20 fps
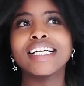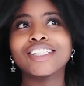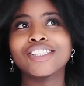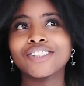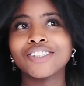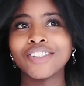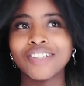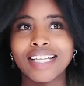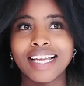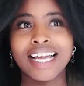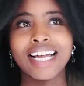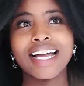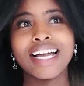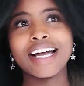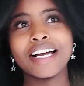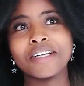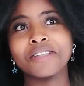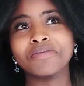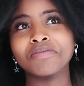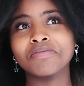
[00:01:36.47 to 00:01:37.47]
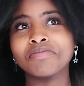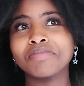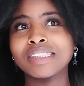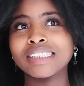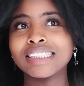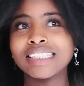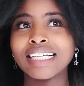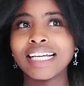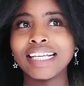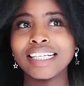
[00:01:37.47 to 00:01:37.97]
So yeah,
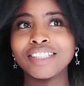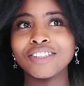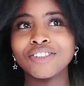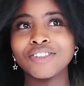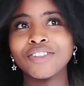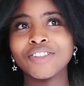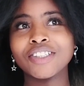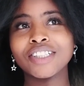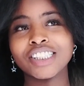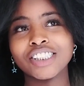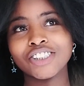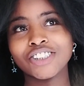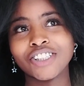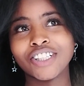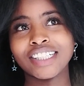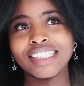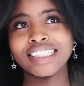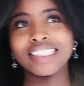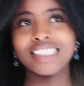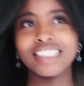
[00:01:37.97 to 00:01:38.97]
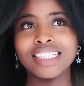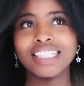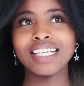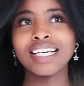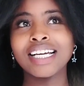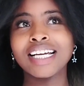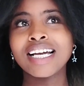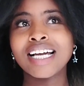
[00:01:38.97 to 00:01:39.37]
basically, you know, chrisean did,